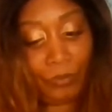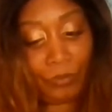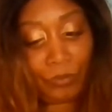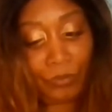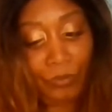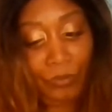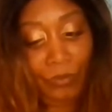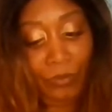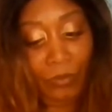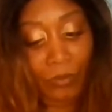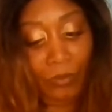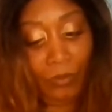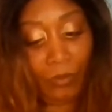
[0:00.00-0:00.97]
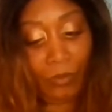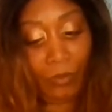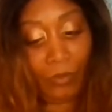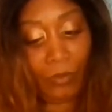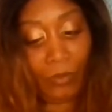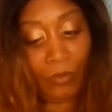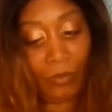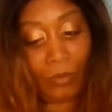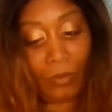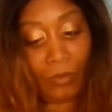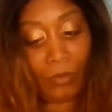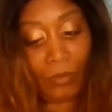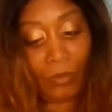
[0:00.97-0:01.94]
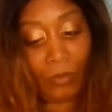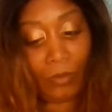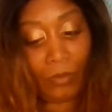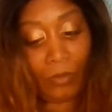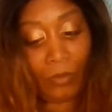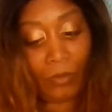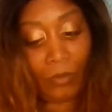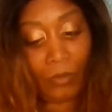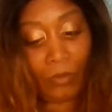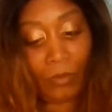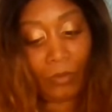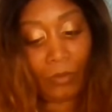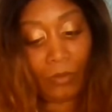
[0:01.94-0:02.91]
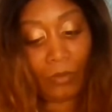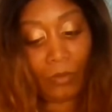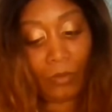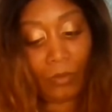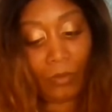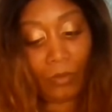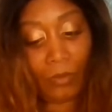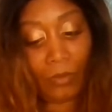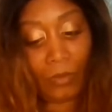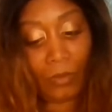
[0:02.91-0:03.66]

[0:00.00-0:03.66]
No one is speaking in this clip.